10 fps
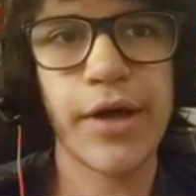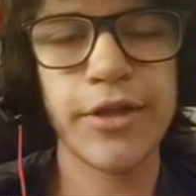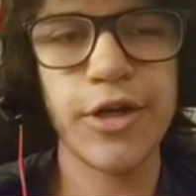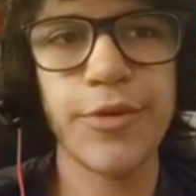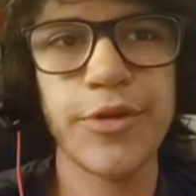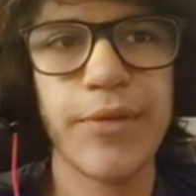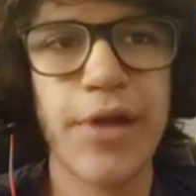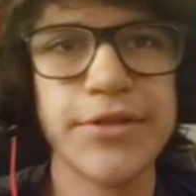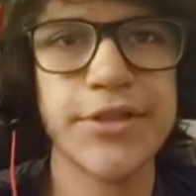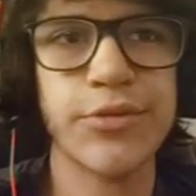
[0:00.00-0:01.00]
I think I'll put them in
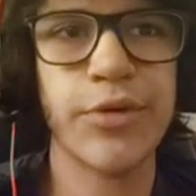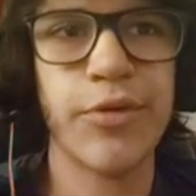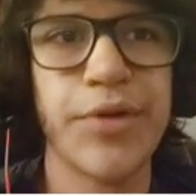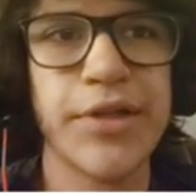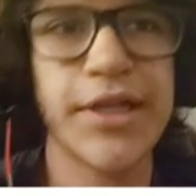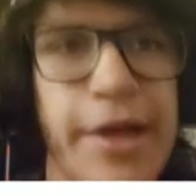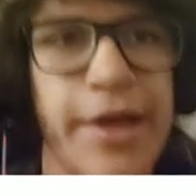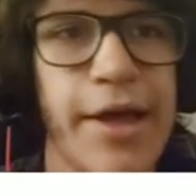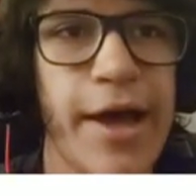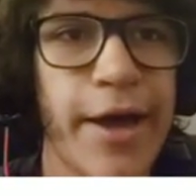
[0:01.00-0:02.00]
S as well because
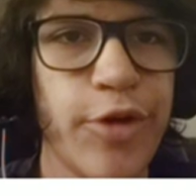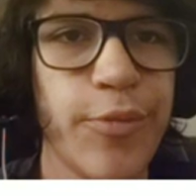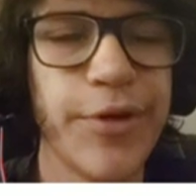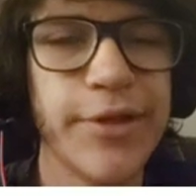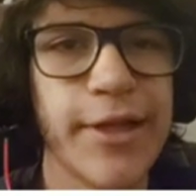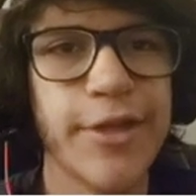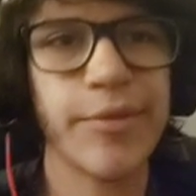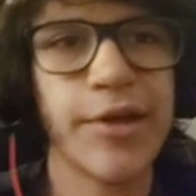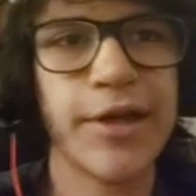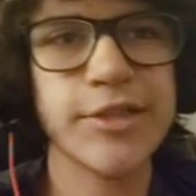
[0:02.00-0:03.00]
I know putting a lot of
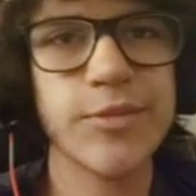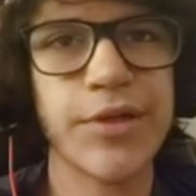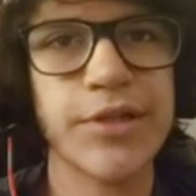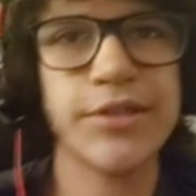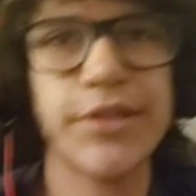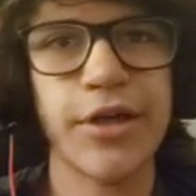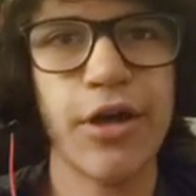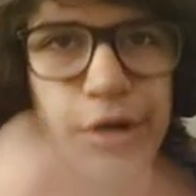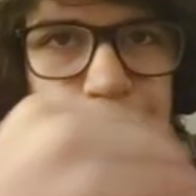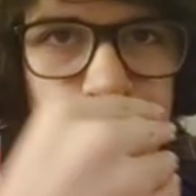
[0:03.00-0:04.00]
them in S, but it's like,
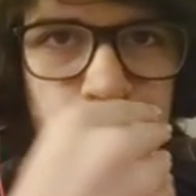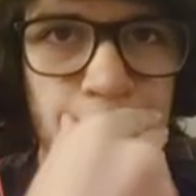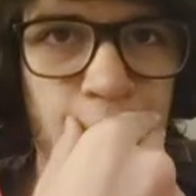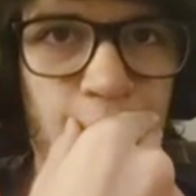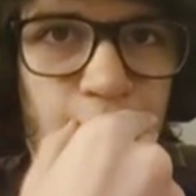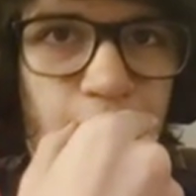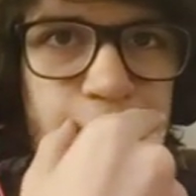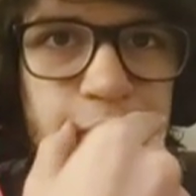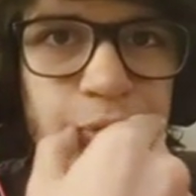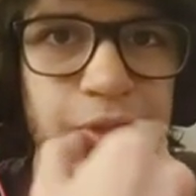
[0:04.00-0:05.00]
oh,
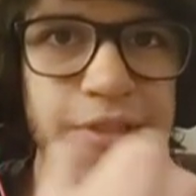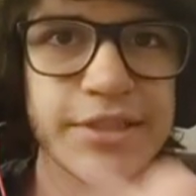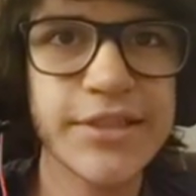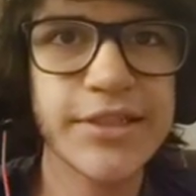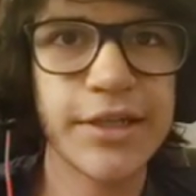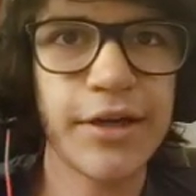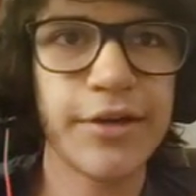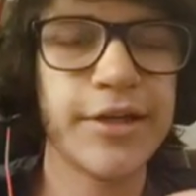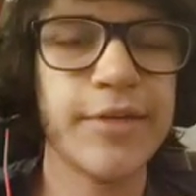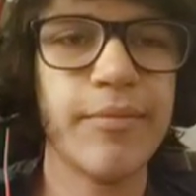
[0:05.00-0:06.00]
with the princess, it's like
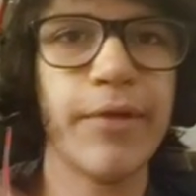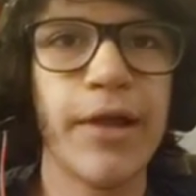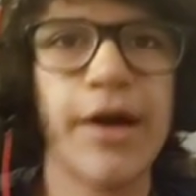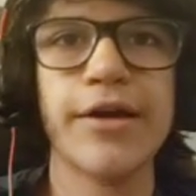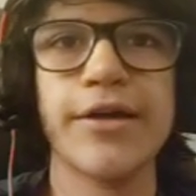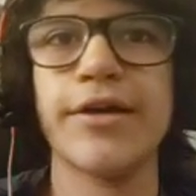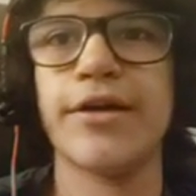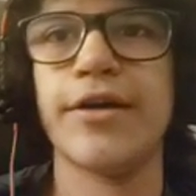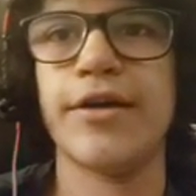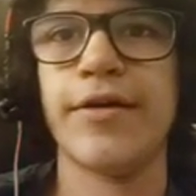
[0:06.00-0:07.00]
they can block
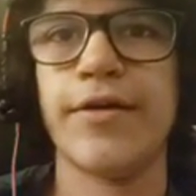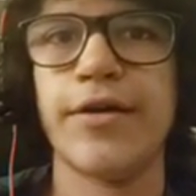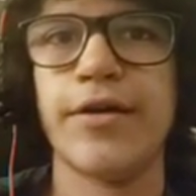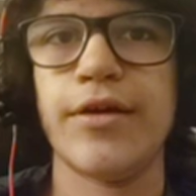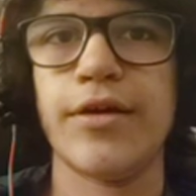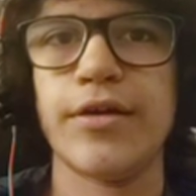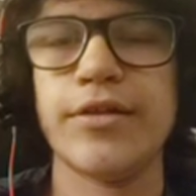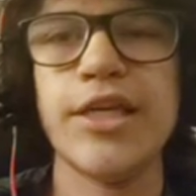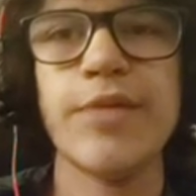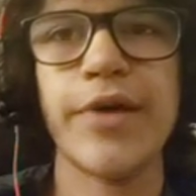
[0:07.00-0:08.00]

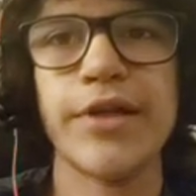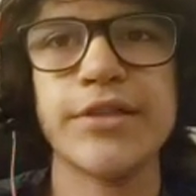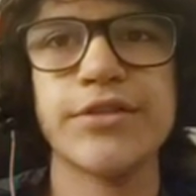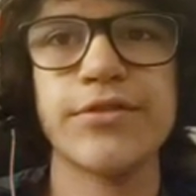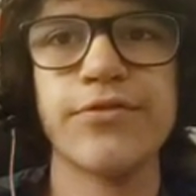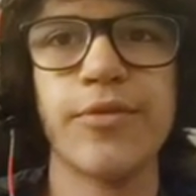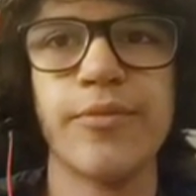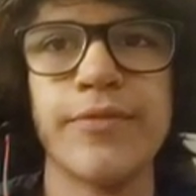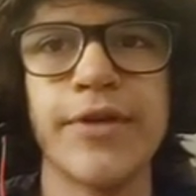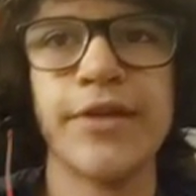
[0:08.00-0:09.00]
teammates
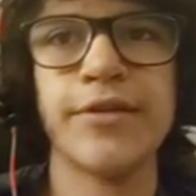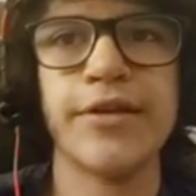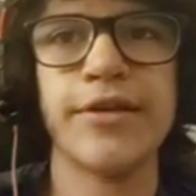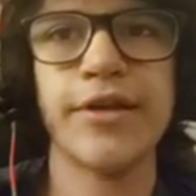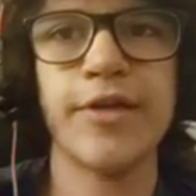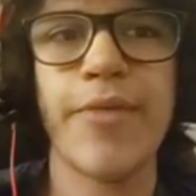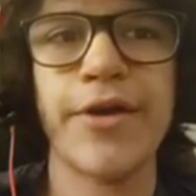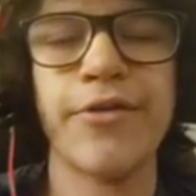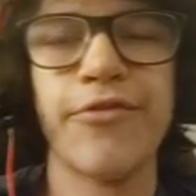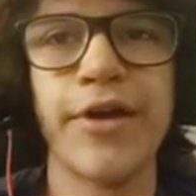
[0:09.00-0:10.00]
from getting like a
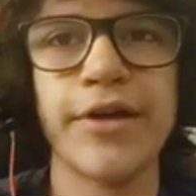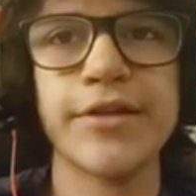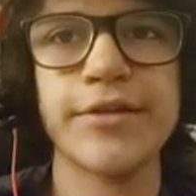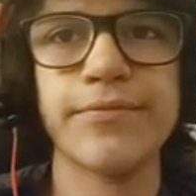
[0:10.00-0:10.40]
bad effect,